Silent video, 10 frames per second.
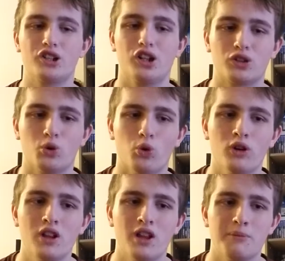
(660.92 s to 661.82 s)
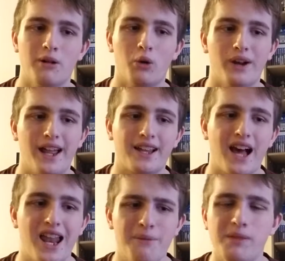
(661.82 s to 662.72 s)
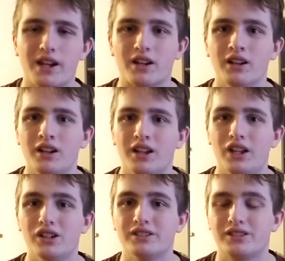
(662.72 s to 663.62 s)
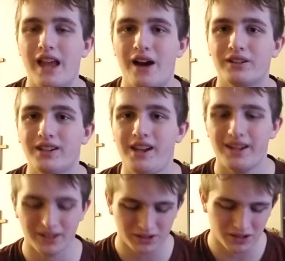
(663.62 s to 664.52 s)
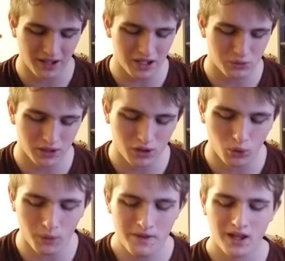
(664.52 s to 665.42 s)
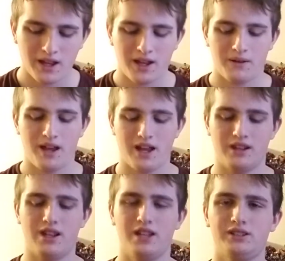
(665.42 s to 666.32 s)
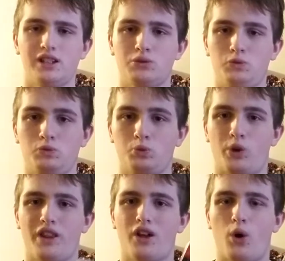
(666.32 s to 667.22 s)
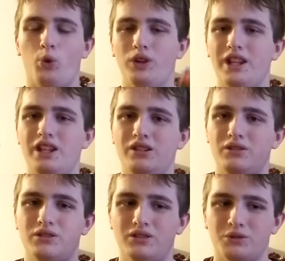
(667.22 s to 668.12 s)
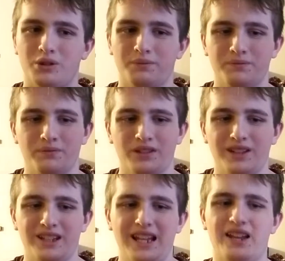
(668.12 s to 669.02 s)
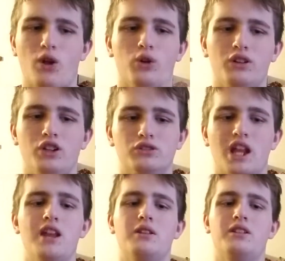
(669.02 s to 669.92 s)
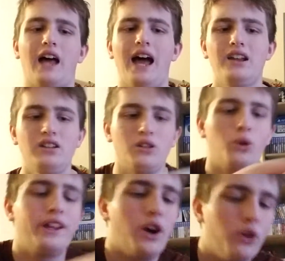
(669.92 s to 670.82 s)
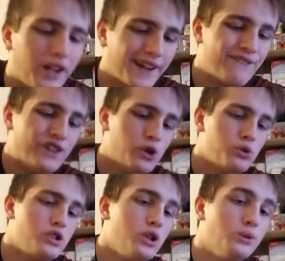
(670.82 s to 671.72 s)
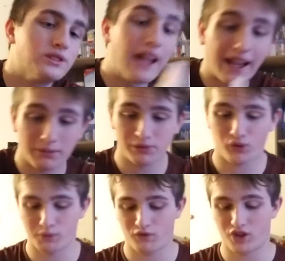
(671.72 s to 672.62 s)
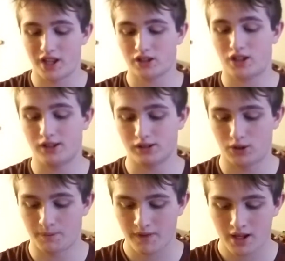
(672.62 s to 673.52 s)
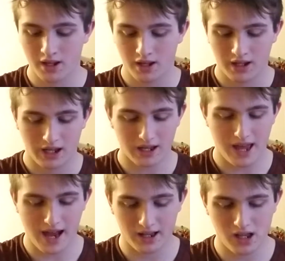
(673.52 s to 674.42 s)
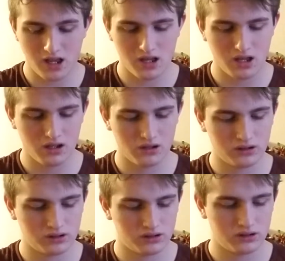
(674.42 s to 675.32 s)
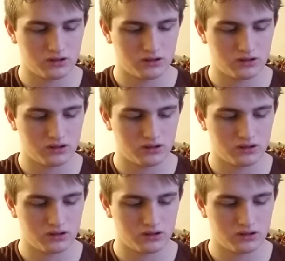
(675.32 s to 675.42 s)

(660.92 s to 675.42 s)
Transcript: he looked cool. But when I got up there, it was down to $10, so that was really cool. And this is one of the only, not the only used. I only own like a few used games for this console, and that is